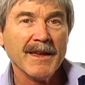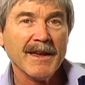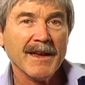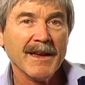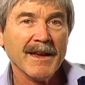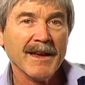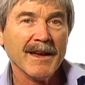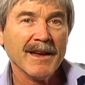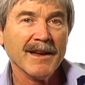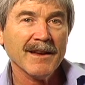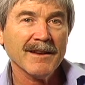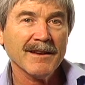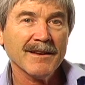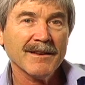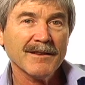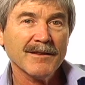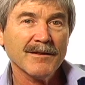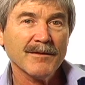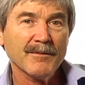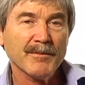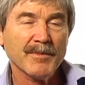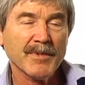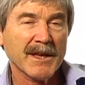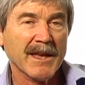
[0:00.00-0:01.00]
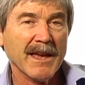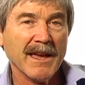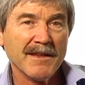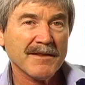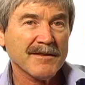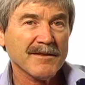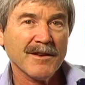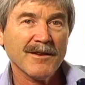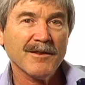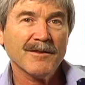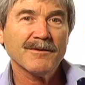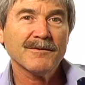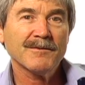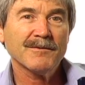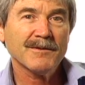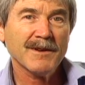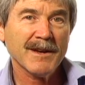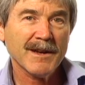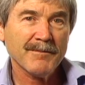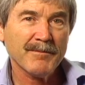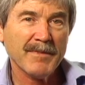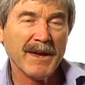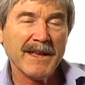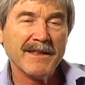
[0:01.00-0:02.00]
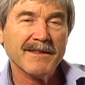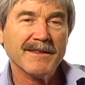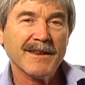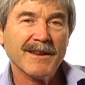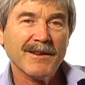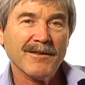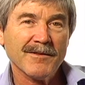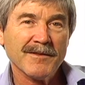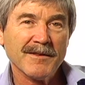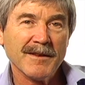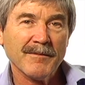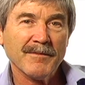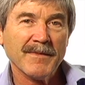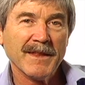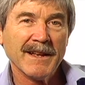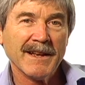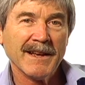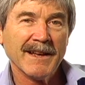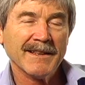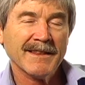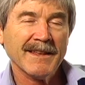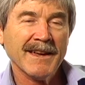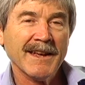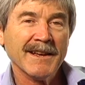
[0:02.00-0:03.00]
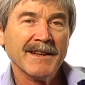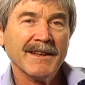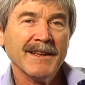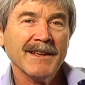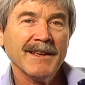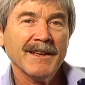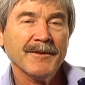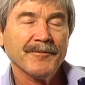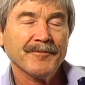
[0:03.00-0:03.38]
uh, you know, Picasso uh, painting or something like that.